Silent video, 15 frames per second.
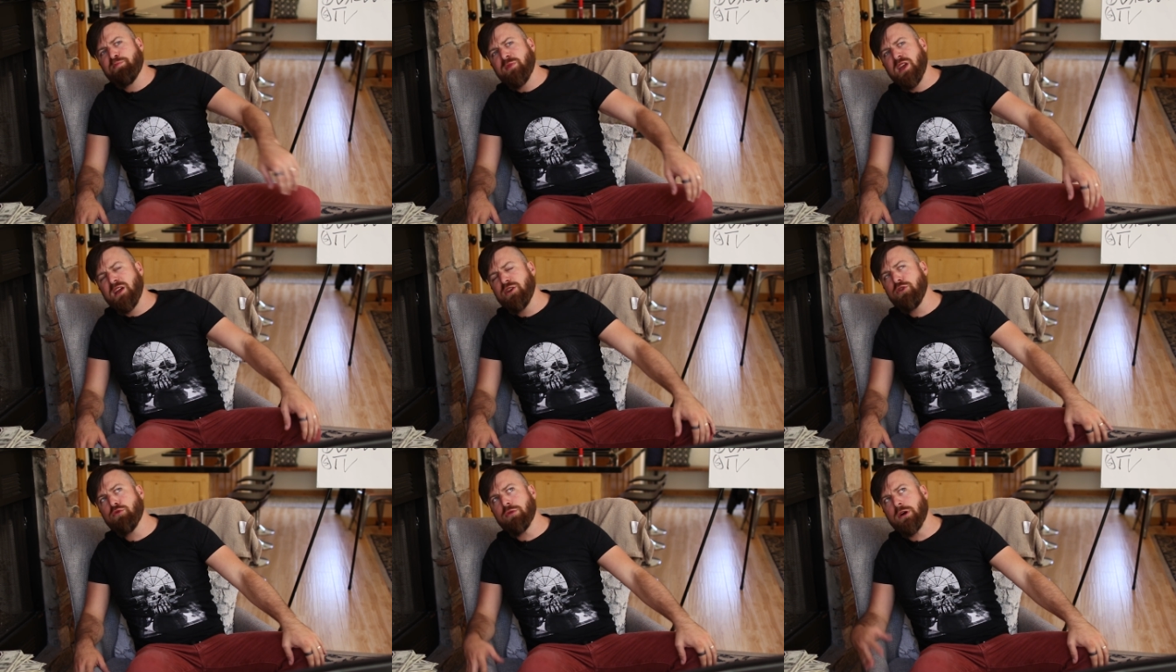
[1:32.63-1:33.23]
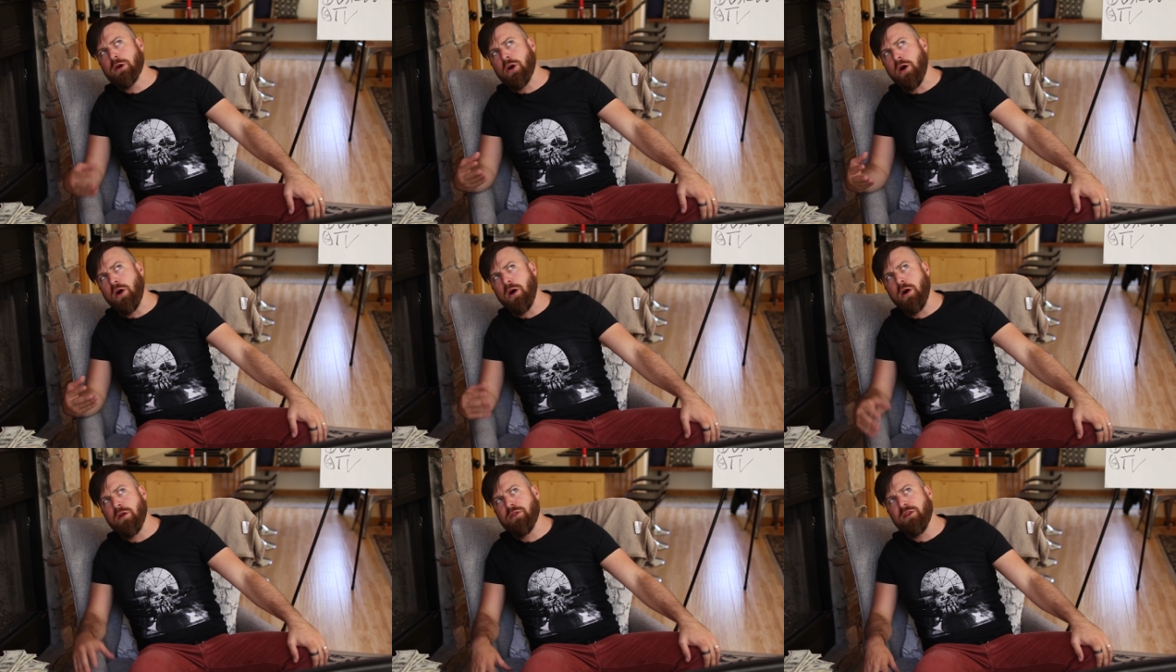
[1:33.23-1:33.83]
Can you
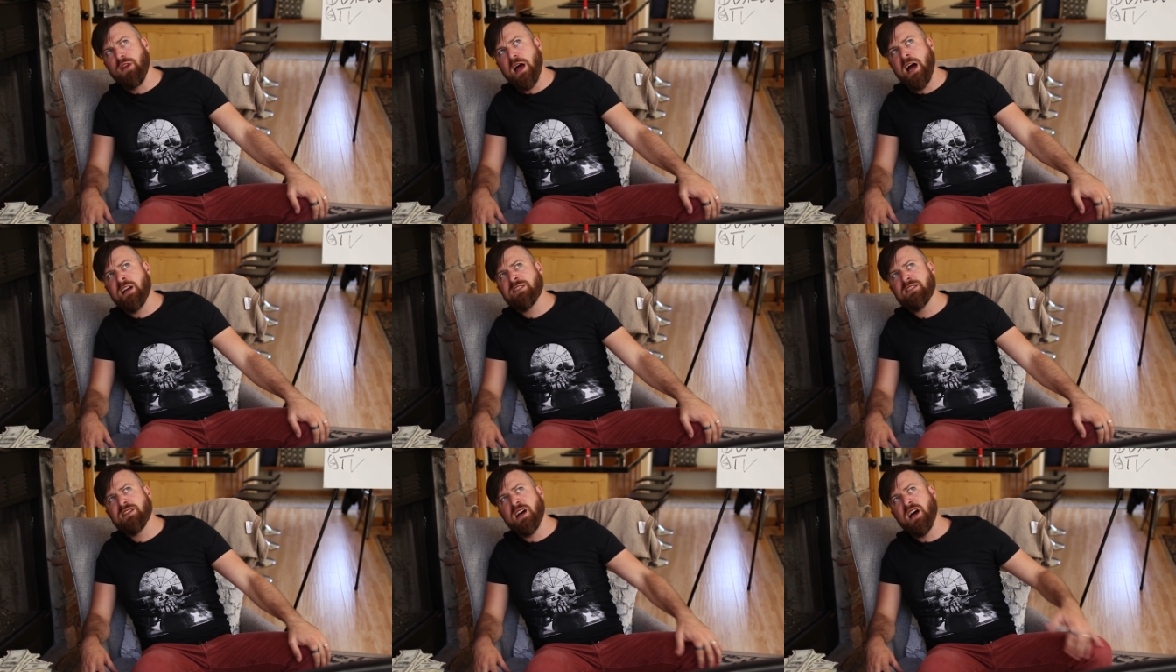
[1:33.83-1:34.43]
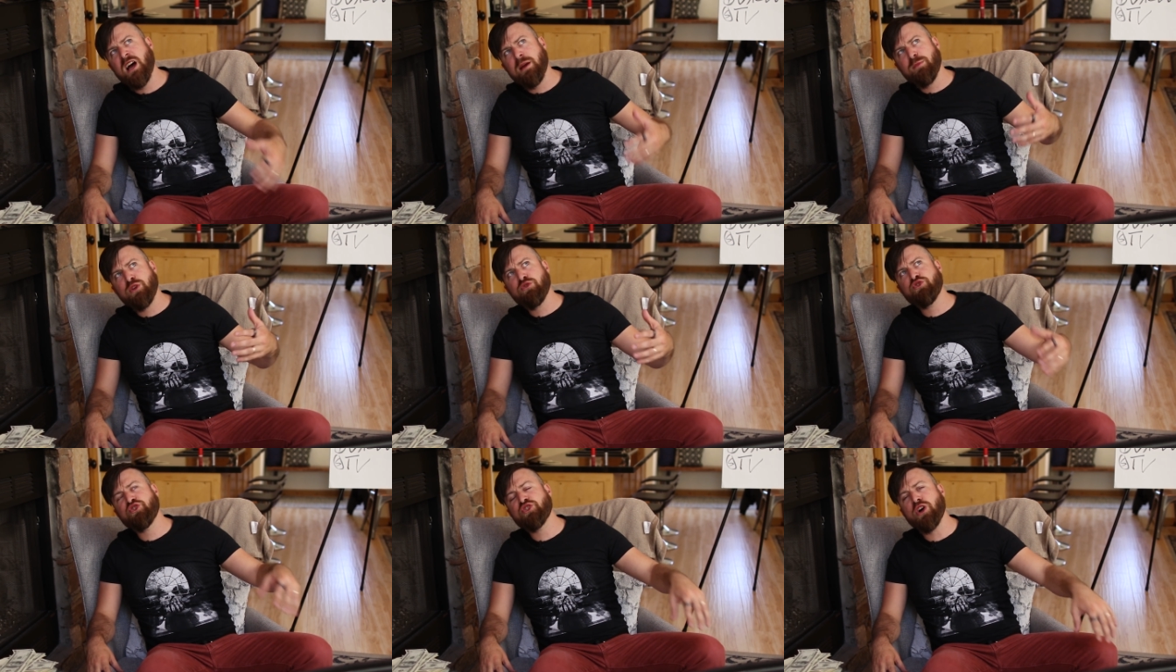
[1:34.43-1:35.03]
recall the last time you
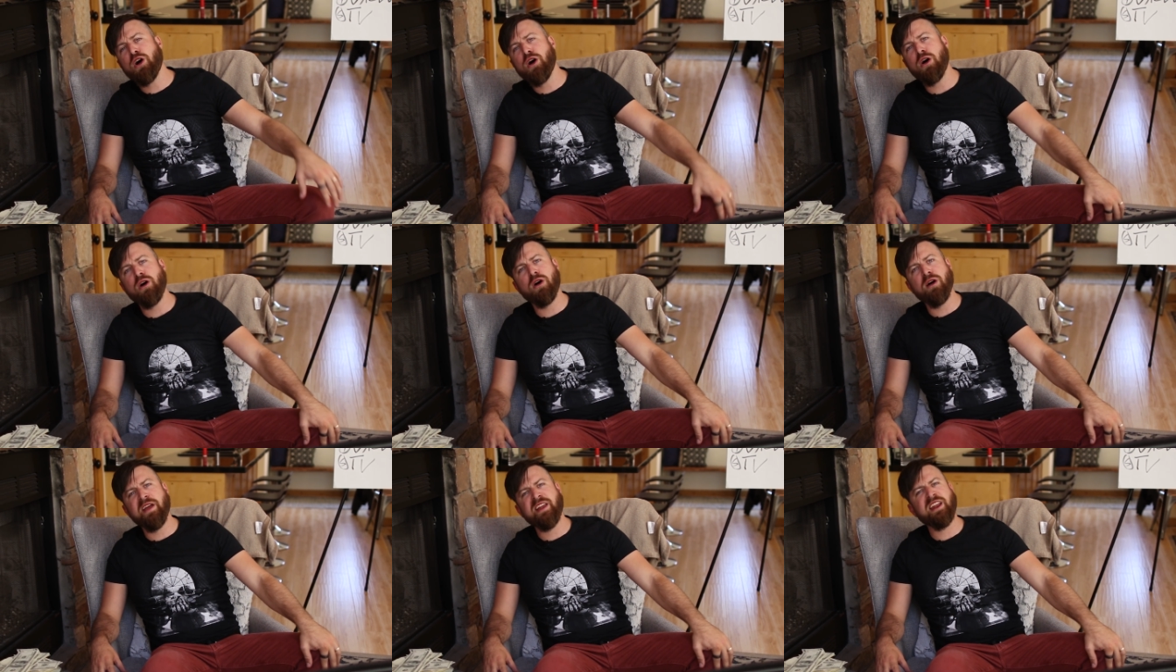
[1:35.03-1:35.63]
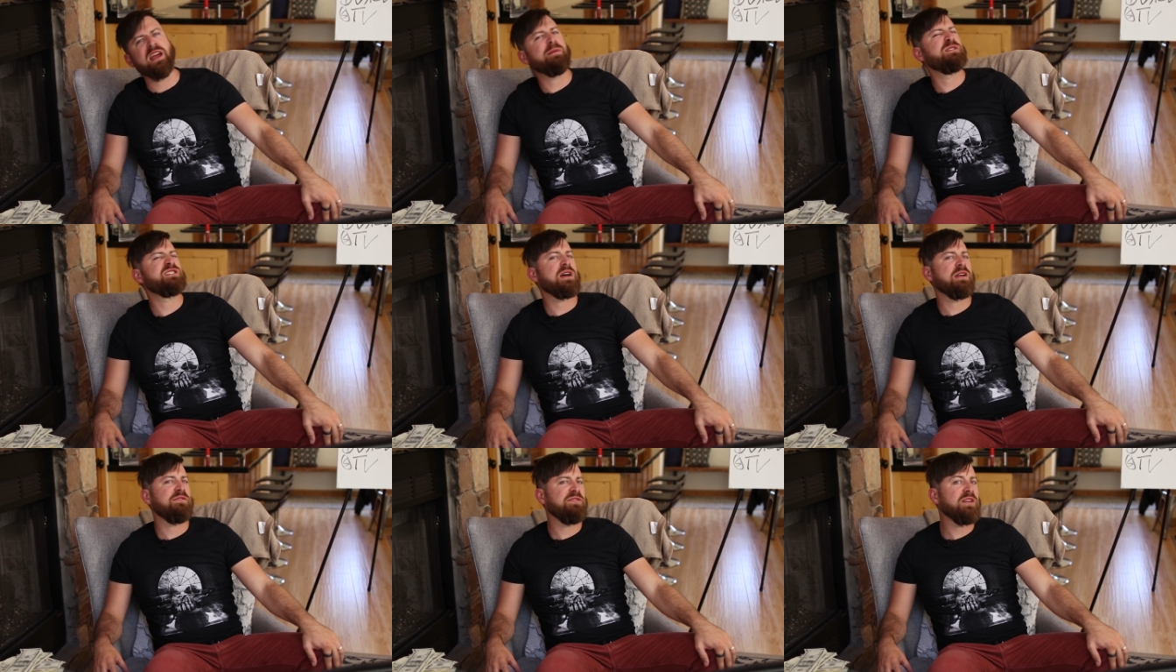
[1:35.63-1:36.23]
saw an
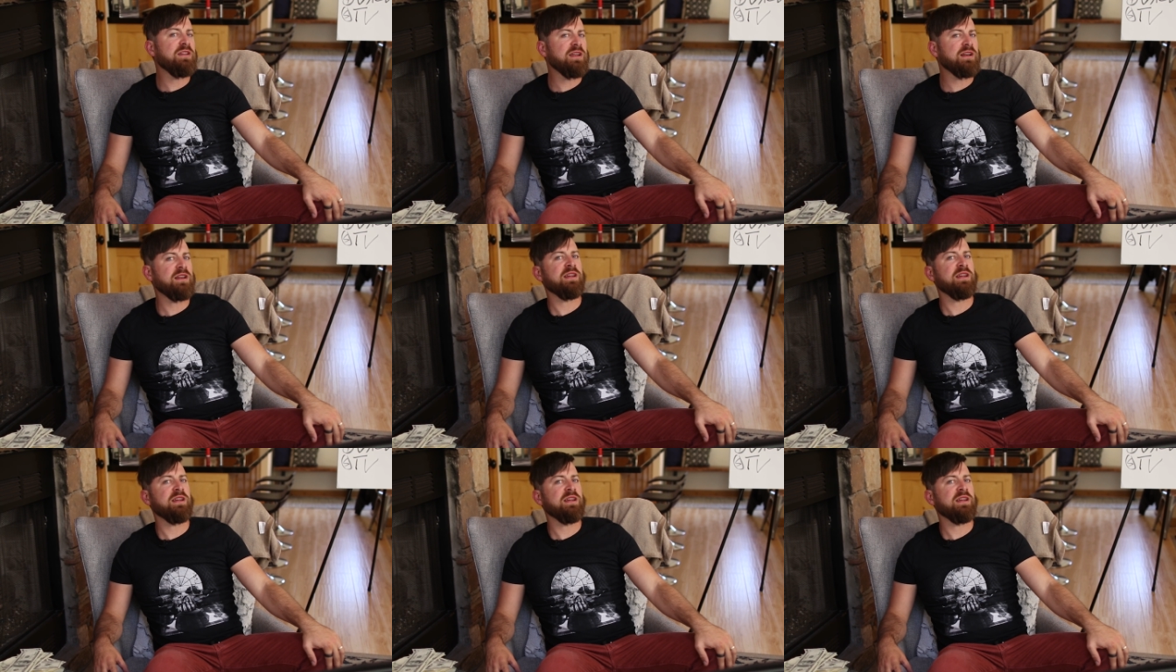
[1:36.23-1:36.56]
Amazon affiliate